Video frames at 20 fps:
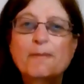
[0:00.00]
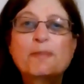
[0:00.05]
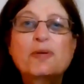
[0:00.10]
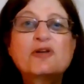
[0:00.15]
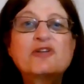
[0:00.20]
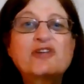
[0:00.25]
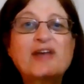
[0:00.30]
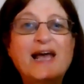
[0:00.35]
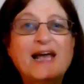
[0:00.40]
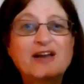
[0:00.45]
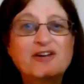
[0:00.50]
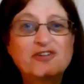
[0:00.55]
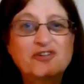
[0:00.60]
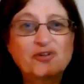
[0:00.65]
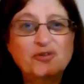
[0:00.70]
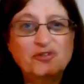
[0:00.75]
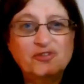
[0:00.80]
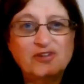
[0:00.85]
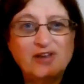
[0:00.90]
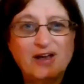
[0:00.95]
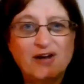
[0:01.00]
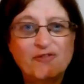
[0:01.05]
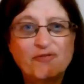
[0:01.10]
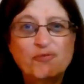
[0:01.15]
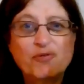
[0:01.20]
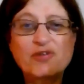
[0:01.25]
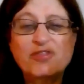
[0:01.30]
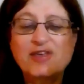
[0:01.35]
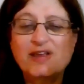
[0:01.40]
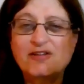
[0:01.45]
protect
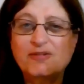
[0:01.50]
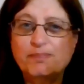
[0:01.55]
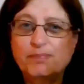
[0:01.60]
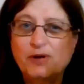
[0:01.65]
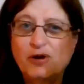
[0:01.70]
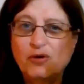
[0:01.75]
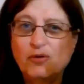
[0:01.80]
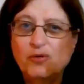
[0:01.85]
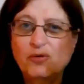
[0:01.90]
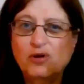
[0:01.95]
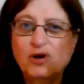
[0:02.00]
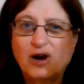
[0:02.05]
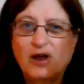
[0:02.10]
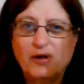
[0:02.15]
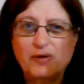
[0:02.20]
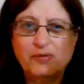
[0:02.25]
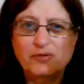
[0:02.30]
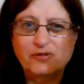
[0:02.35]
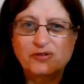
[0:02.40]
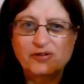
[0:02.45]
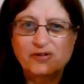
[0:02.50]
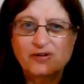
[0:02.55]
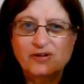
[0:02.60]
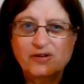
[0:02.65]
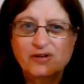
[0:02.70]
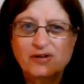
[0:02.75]
yourself with his blue coat.